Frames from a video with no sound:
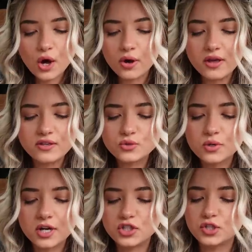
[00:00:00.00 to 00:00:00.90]
Okay, these
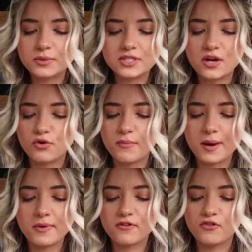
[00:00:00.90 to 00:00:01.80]
100%
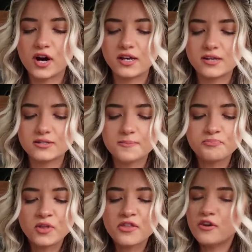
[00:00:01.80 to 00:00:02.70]
remind me of Freddy's.
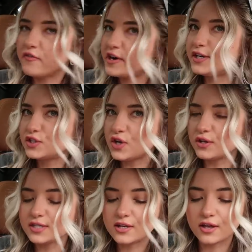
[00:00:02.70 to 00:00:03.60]
They're very
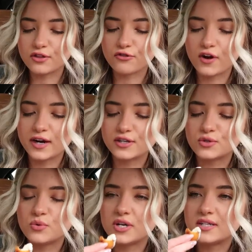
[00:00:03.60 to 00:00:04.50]
salty like the
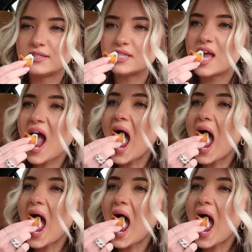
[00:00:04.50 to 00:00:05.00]
Freddy's ones.